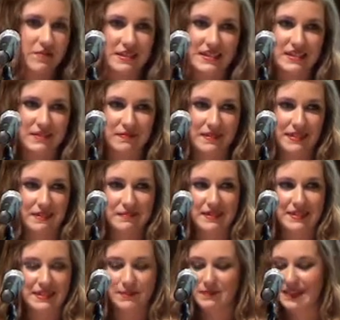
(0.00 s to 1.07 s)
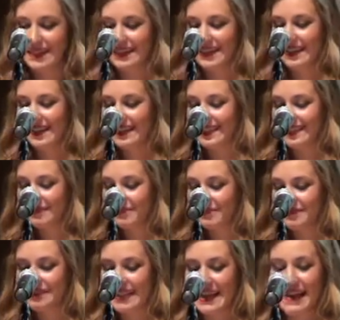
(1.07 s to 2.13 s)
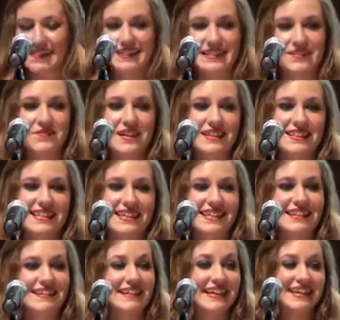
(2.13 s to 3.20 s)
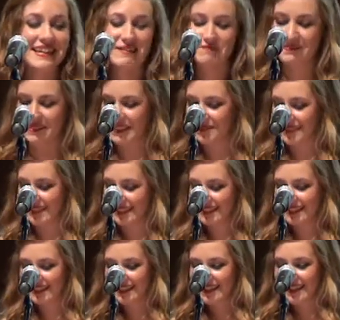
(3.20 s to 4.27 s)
of us to be up here speaking, and now that it's finally here, I can't believe it.